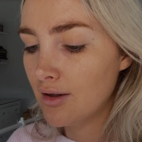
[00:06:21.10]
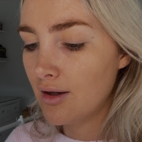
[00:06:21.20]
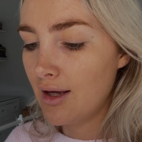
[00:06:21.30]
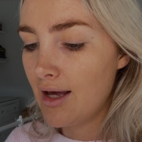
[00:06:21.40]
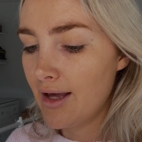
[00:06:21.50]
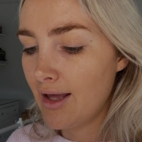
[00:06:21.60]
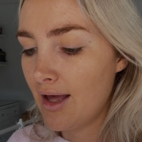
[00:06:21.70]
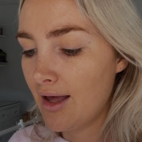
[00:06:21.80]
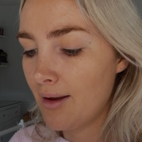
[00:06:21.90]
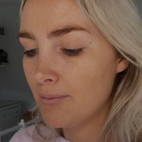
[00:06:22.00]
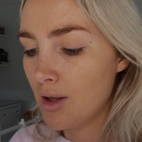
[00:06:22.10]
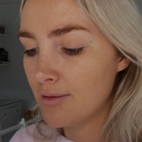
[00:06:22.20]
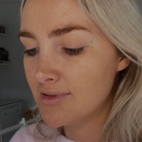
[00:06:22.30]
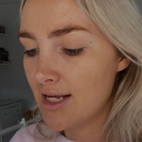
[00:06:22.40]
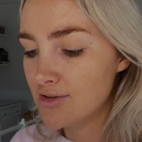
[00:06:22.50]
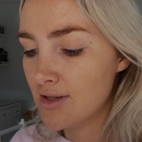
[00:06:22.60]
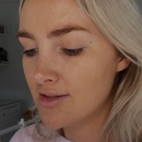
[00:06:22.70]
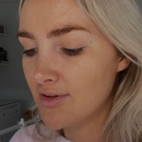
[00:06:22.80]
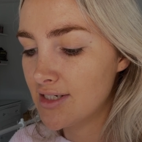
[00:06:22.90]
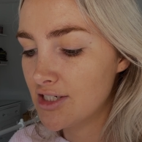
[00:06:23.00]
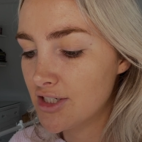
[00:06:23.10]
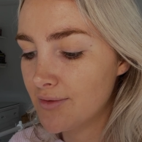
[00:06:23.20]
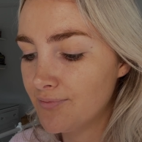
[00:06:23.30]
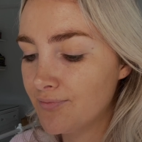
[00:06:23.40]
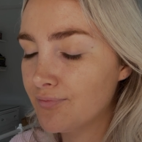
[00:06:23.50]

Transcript: I am obsessed with this foundation.